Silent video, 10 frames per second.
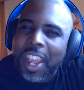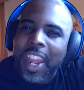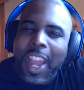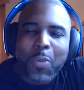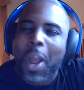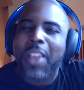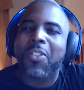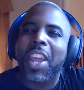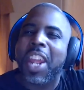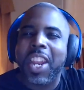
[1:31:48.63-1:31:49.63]
that's why I
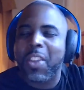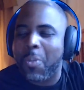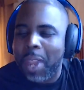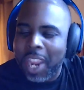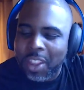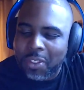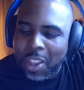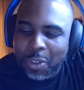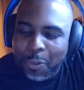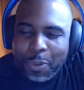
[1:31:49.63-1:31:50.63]
said it doesn't make any
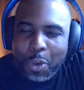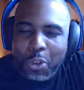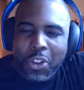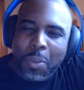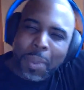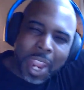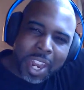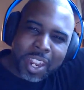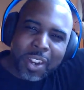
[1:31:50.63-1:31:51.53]
sense. The feud should have been ended